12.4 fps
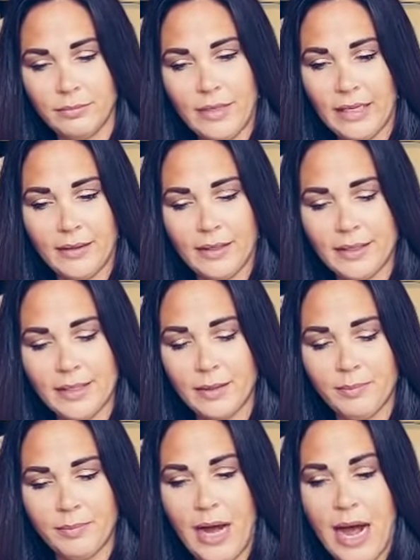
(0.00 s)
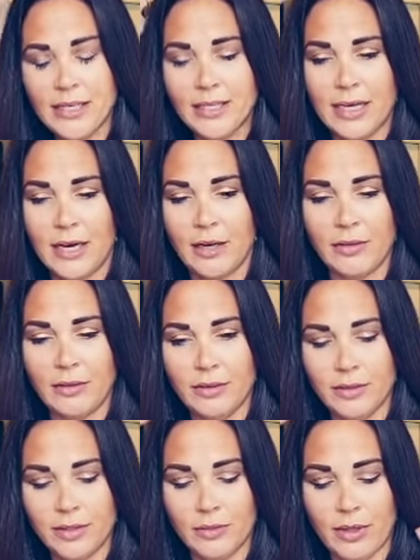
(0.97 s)
make things hostile,
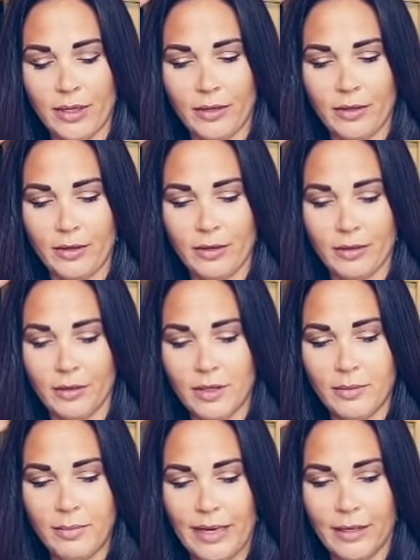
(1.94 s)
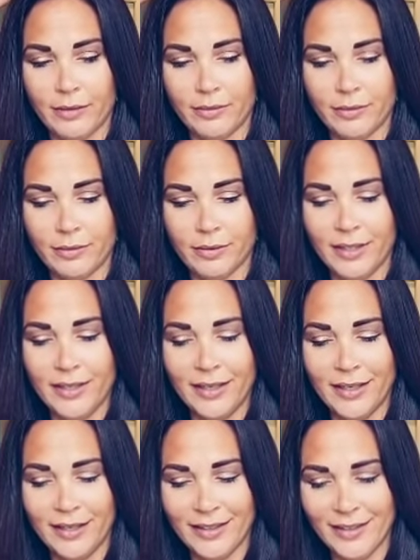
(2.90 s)
is what I heard, or combative.
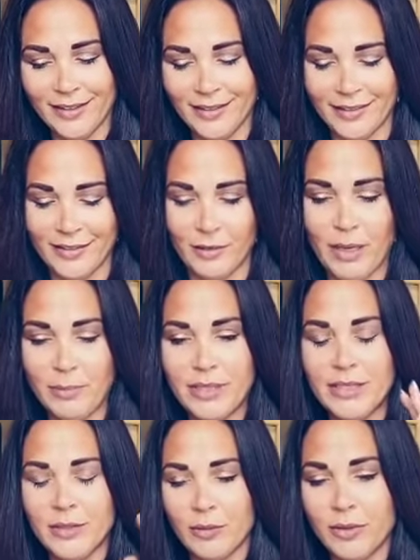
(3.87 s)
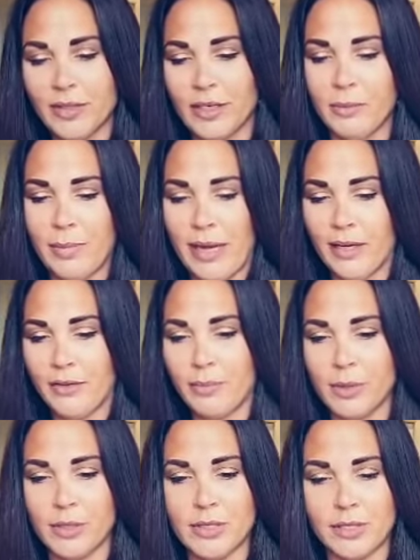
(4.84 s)
You might be dealing with a
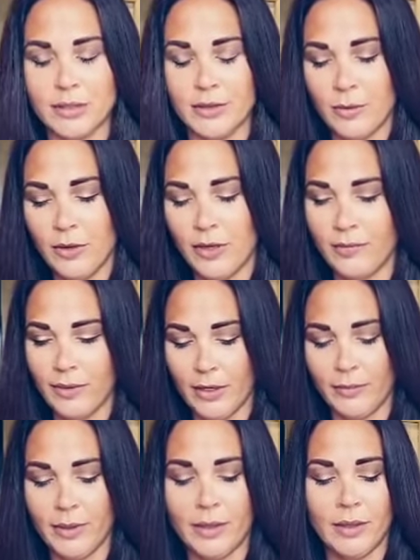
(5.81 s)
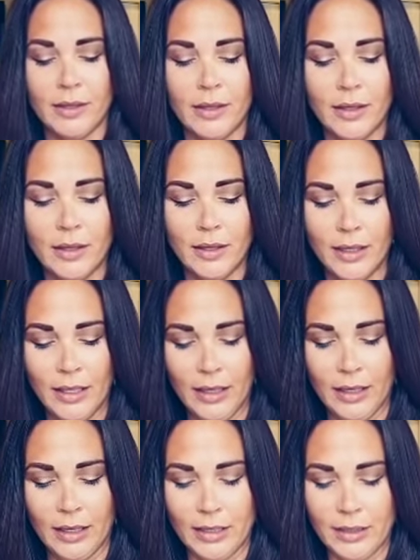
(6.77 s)
combative person in the work
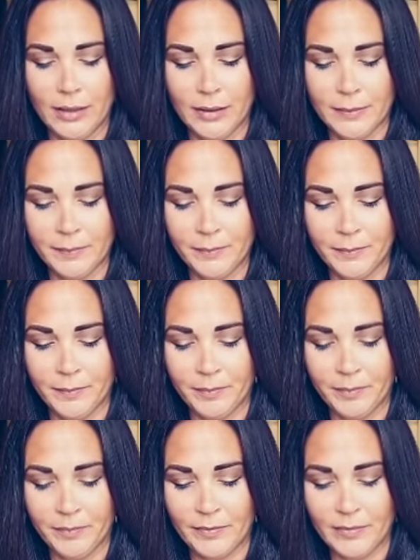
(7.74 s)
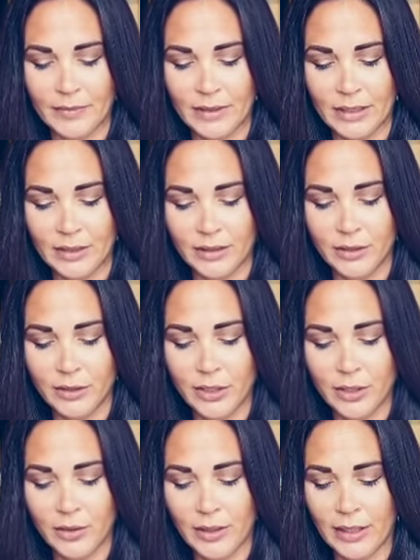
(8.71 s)
environment. You
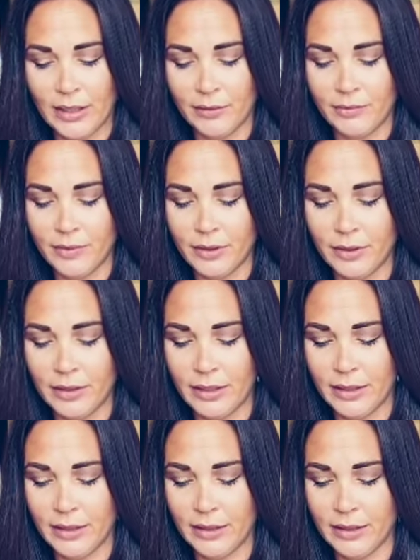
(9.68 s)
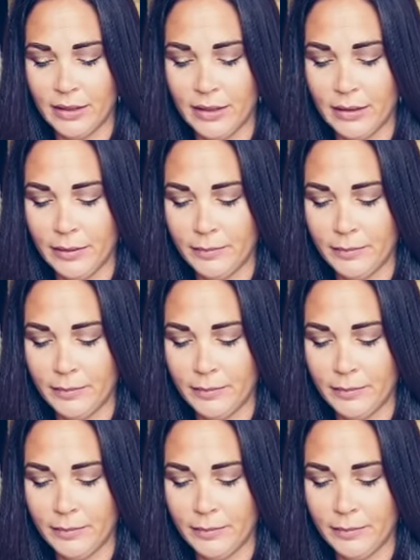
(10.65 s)
know, and I feel like,